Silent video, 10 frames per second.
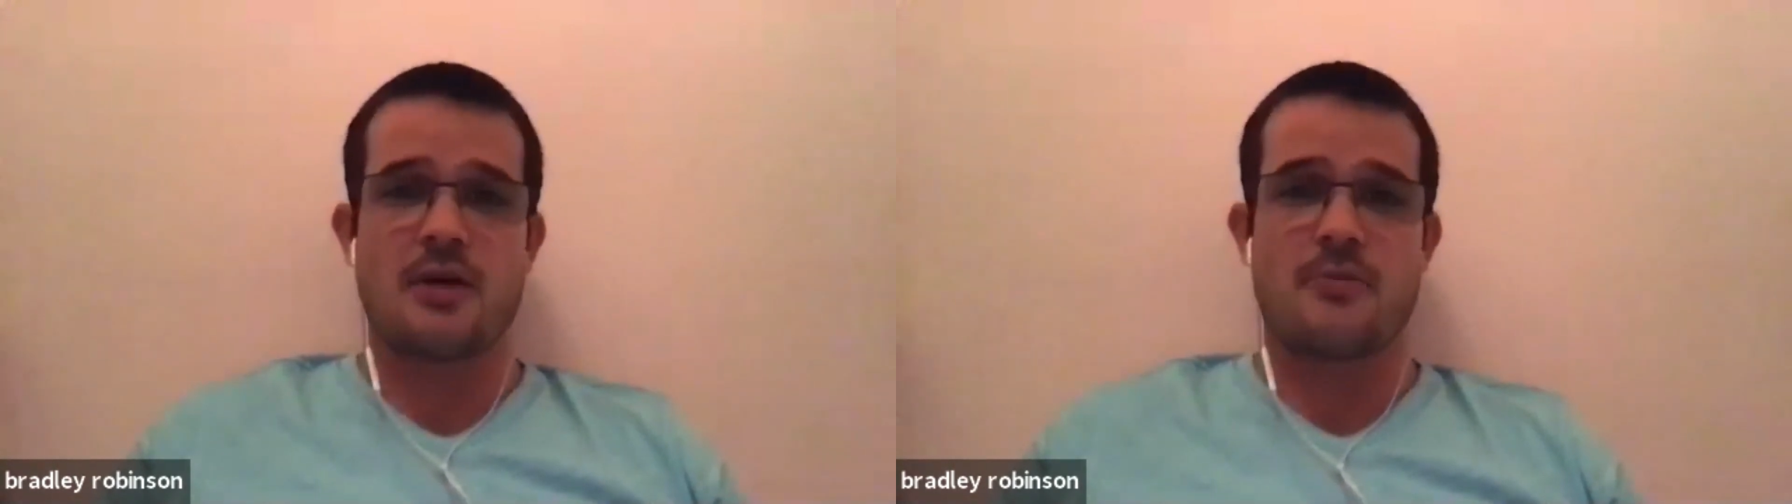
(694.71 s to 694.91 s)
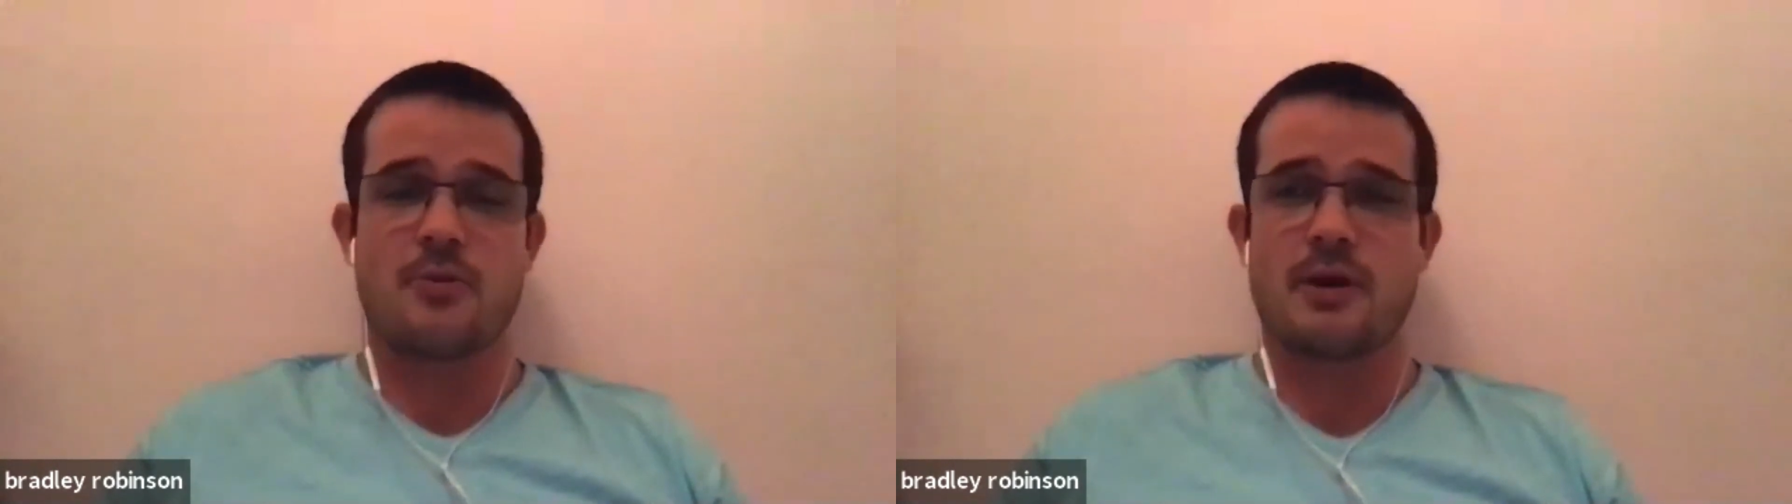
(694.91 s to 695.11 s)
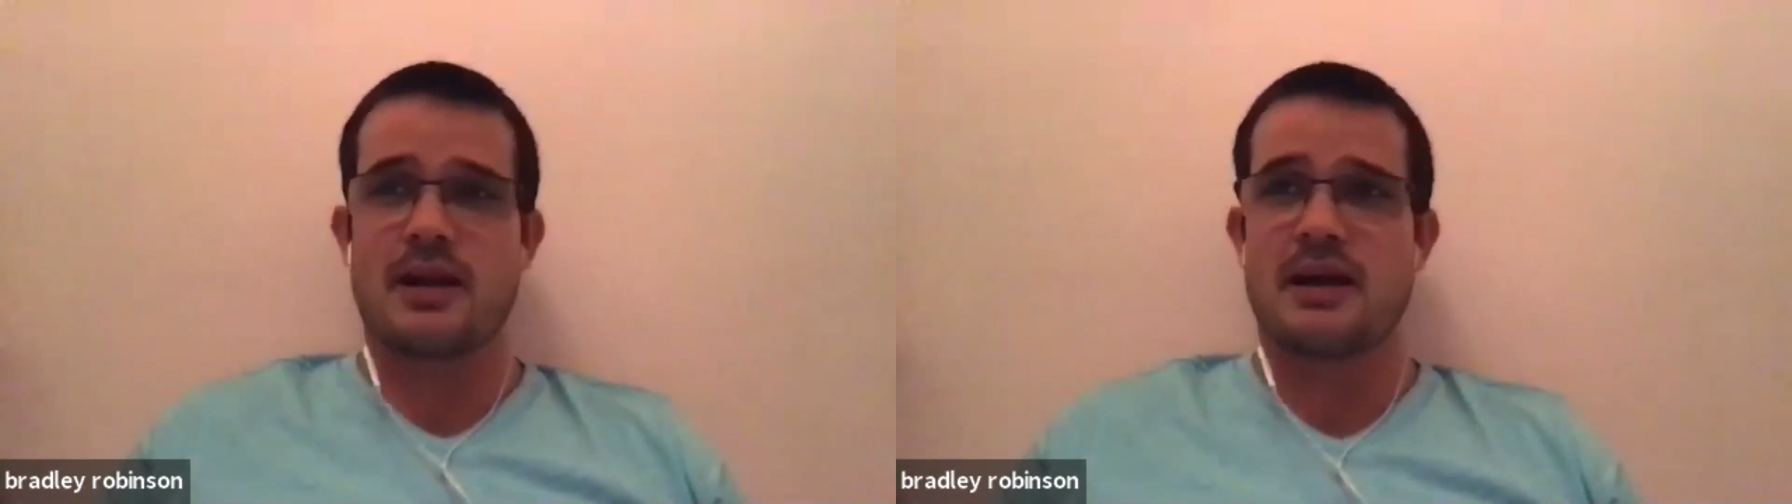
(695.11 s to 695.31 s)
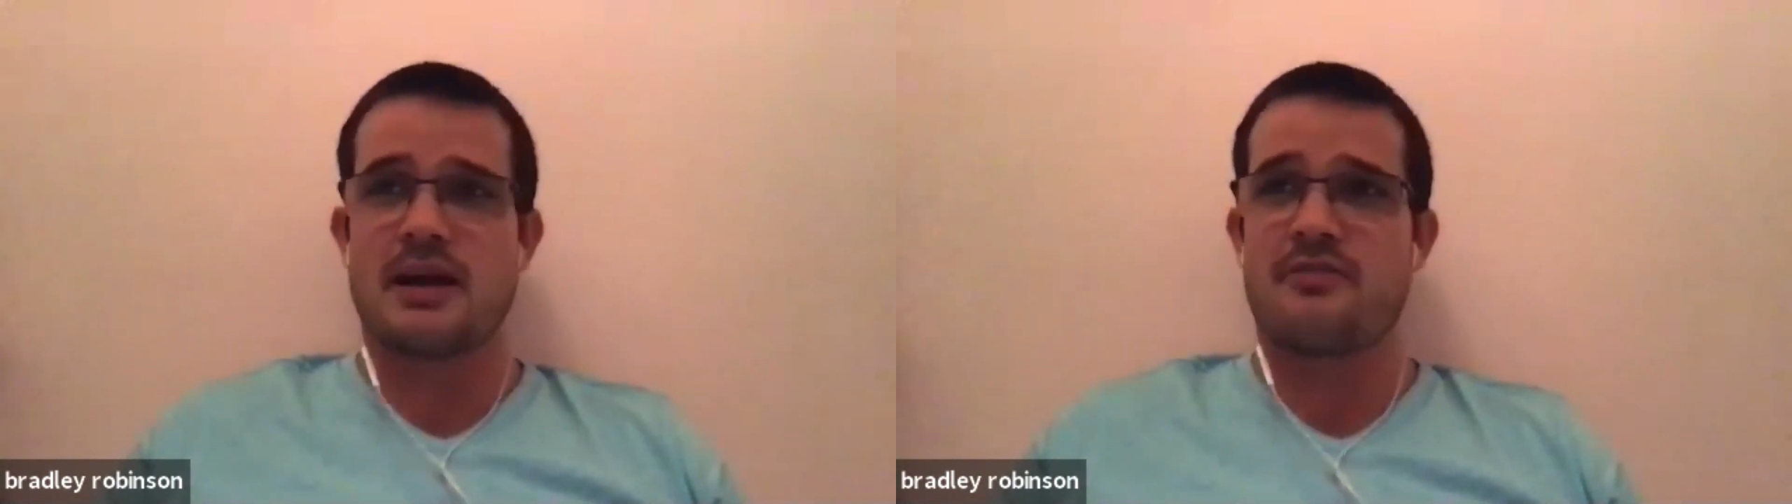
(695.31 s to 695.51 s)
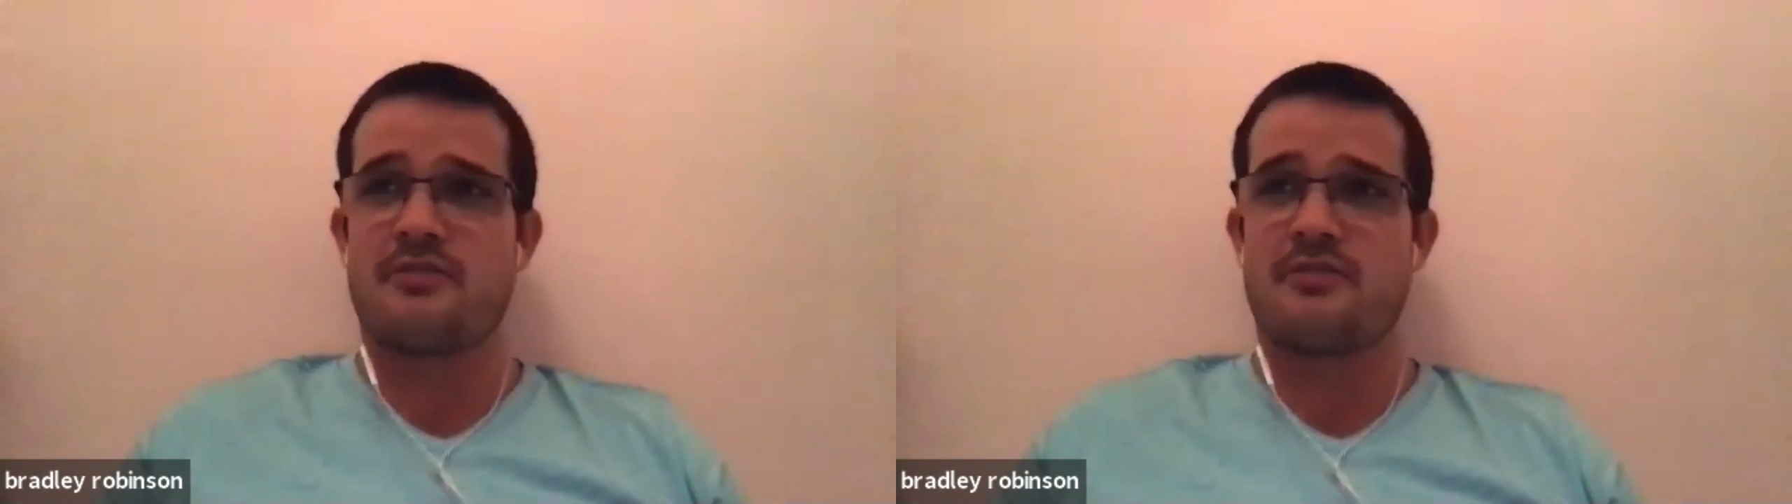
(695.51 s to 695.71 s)
my life.
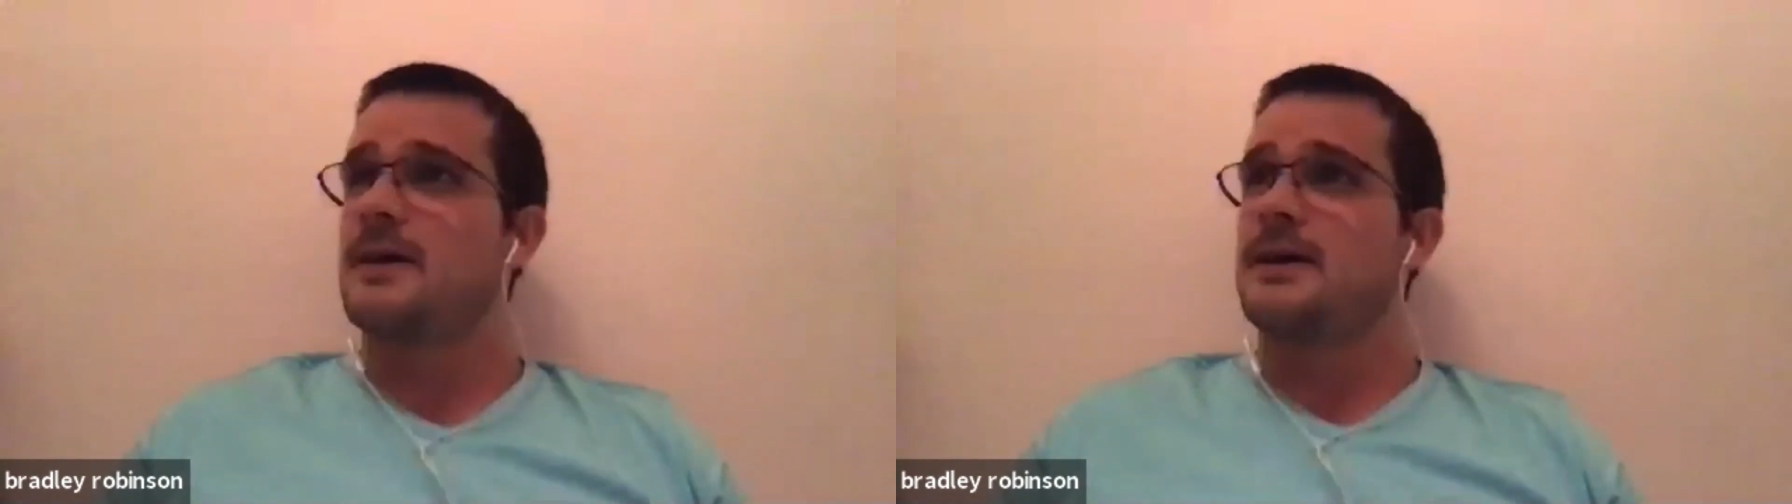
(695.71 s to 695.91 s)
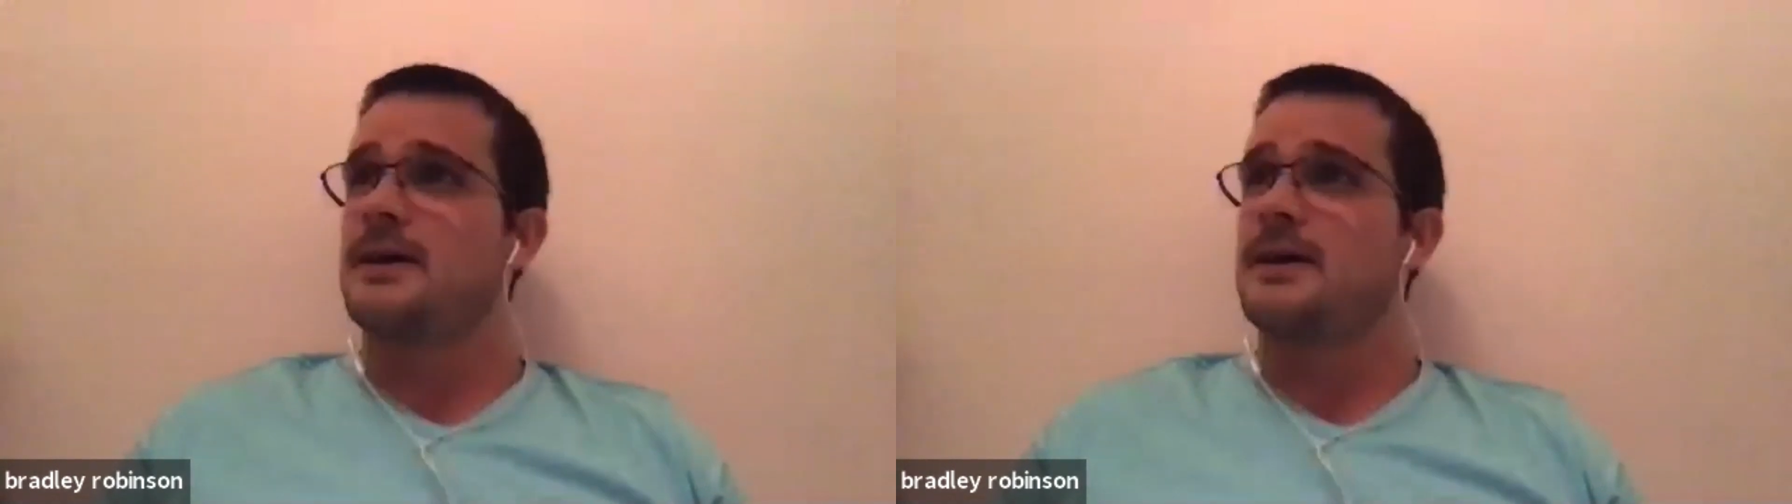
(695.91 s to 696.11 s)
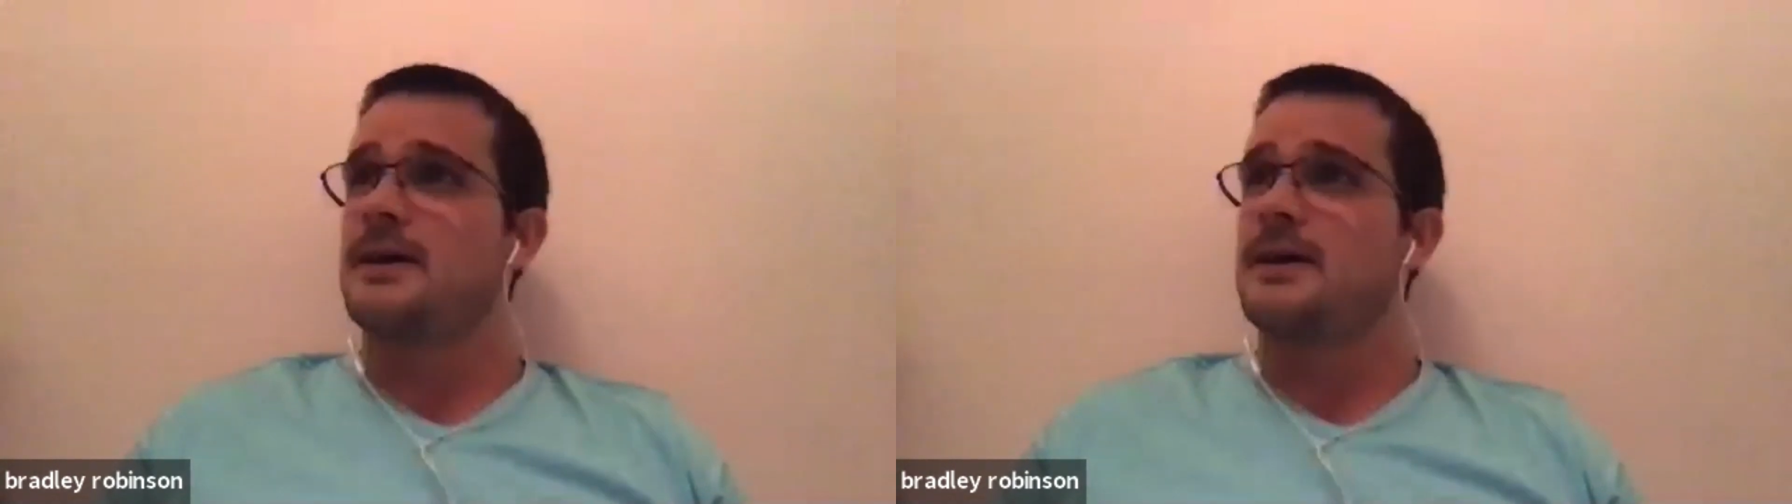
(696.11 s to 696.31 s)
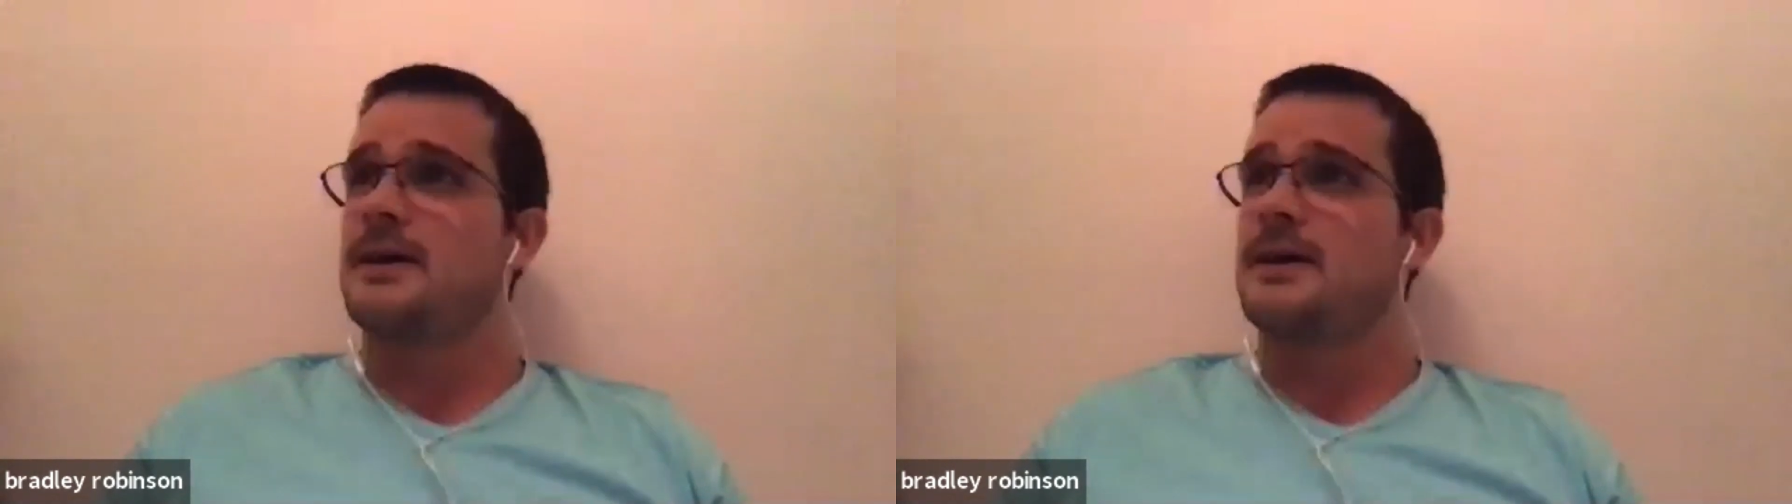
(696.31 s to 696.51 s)
Um,